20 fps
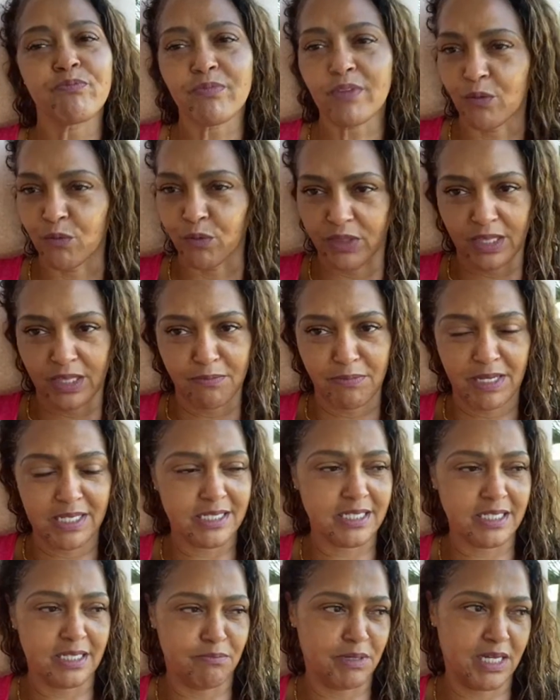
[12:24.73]
with the best
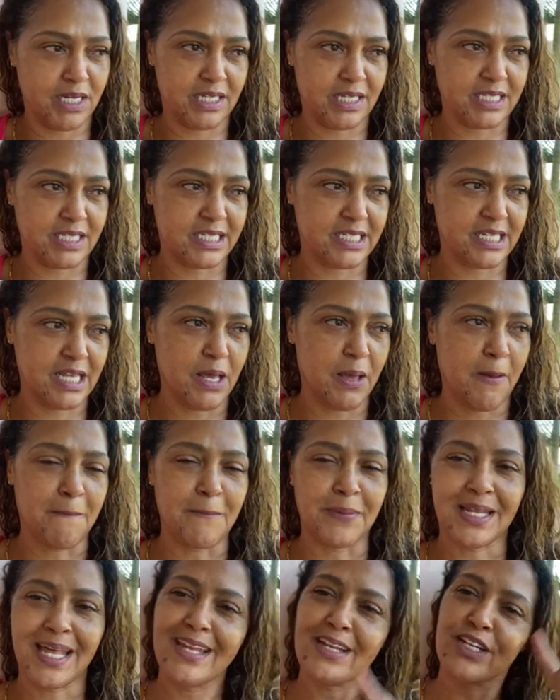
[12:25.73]
of the best, but
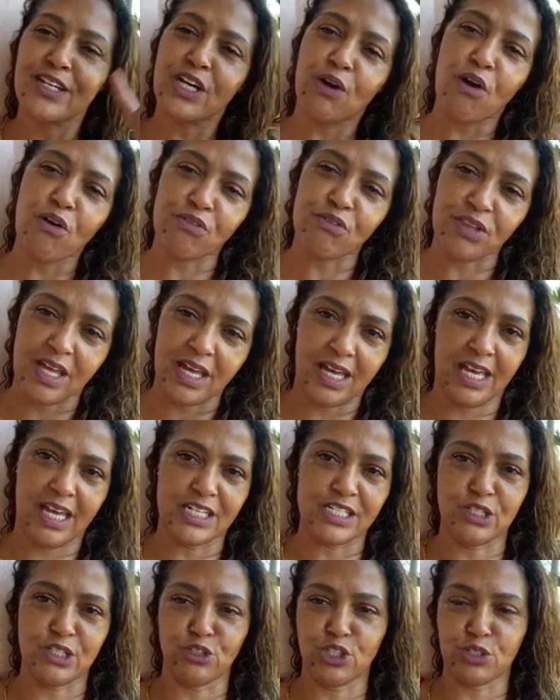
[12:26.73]
I didn't go over the edge
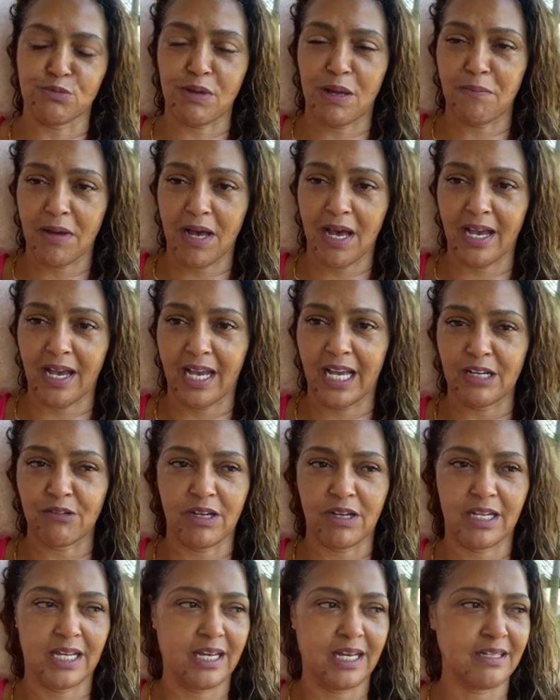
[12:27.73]
and lose my mind,
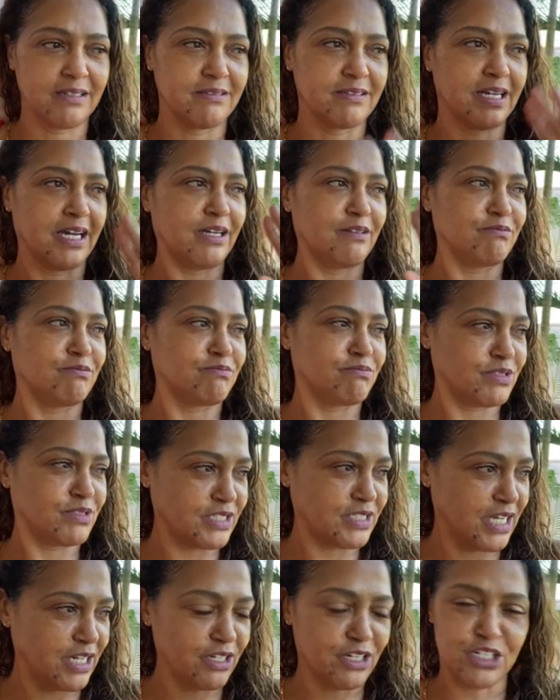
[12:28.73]
right? I
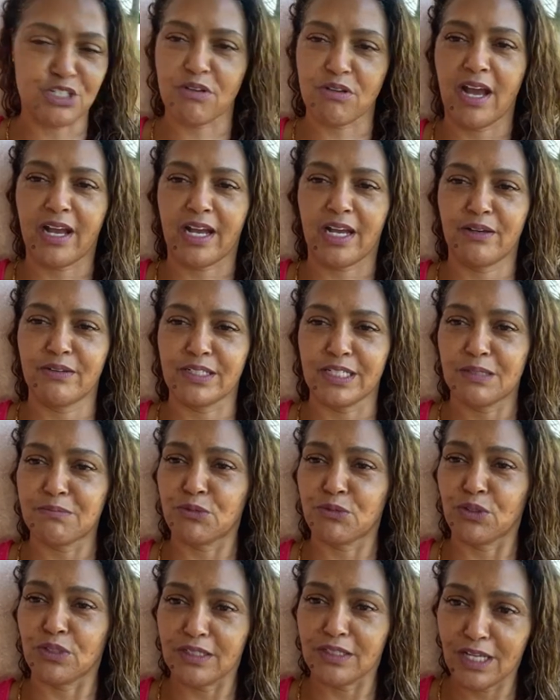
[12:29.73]
stayed on track. I ended up
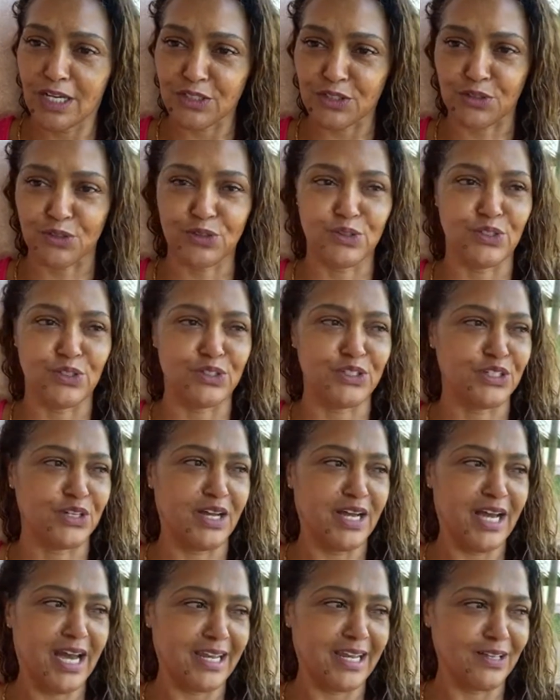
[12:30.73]
going to law school and, I
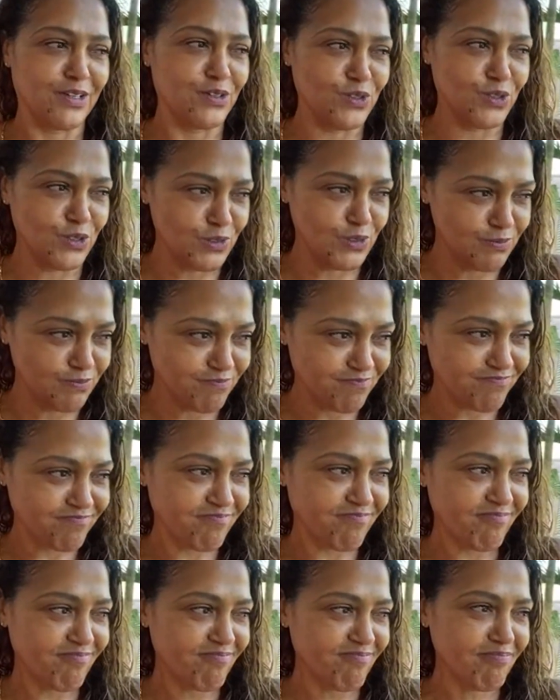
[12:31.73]
had a whole
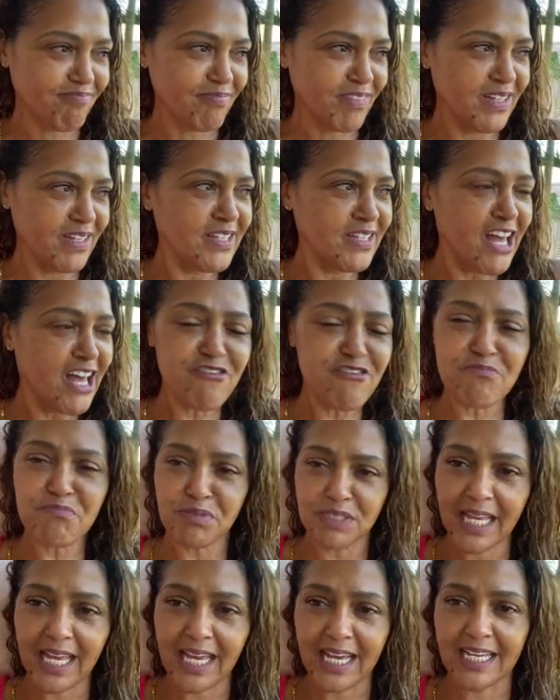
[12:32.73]
life
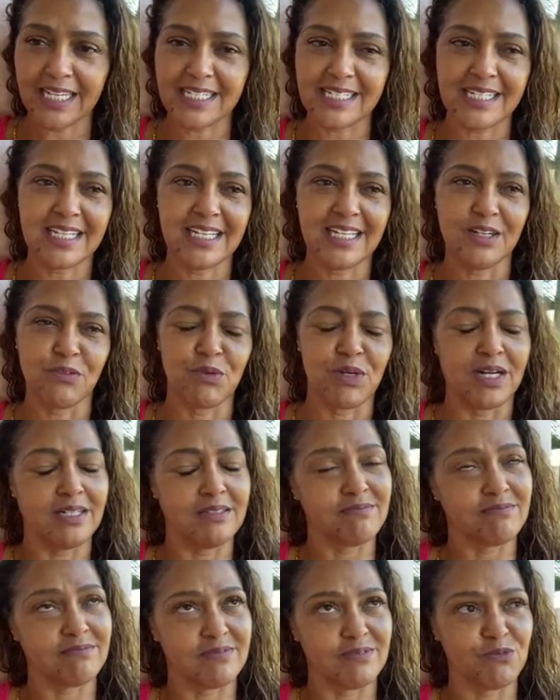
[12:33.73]
planned. Well,
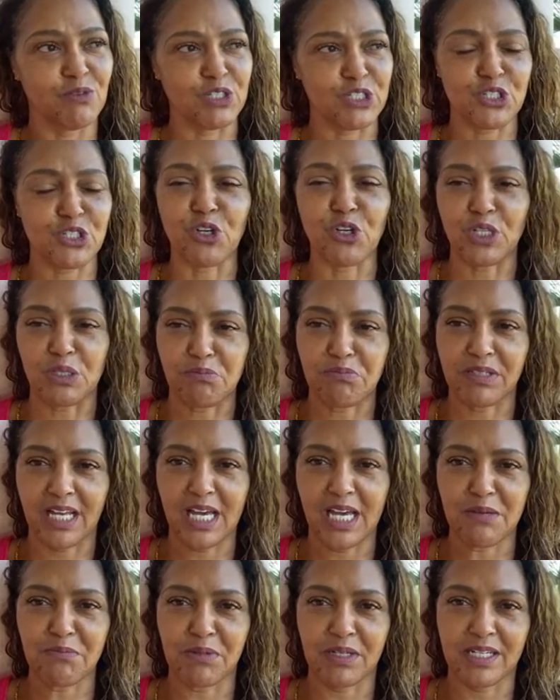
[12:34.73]
it wasn't totally planned,
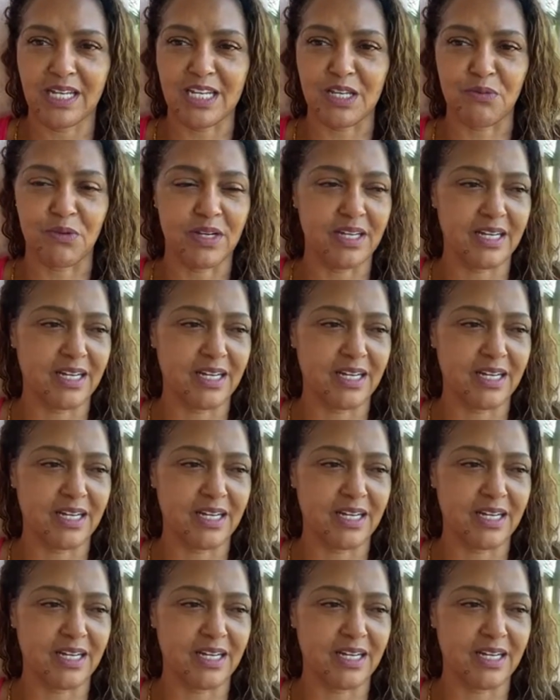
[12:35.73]
but anyway,